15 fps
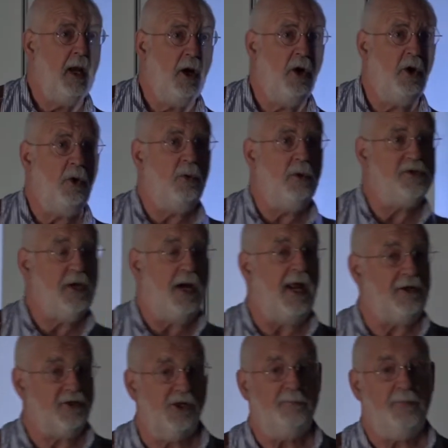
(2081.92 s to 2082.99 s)
who had
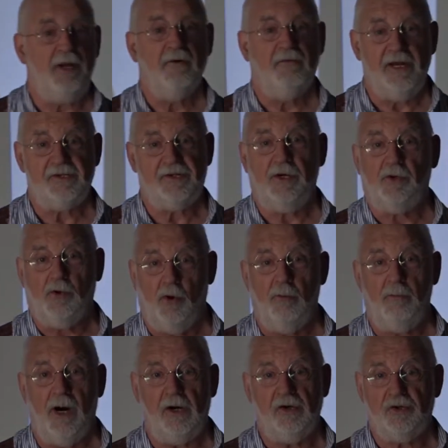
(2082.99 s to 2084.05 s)
actually been arrested,
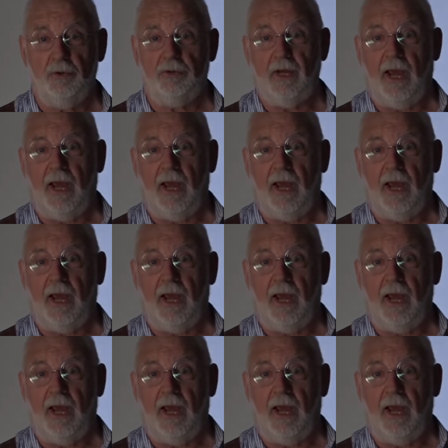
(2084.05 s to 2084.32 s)
court-martialed,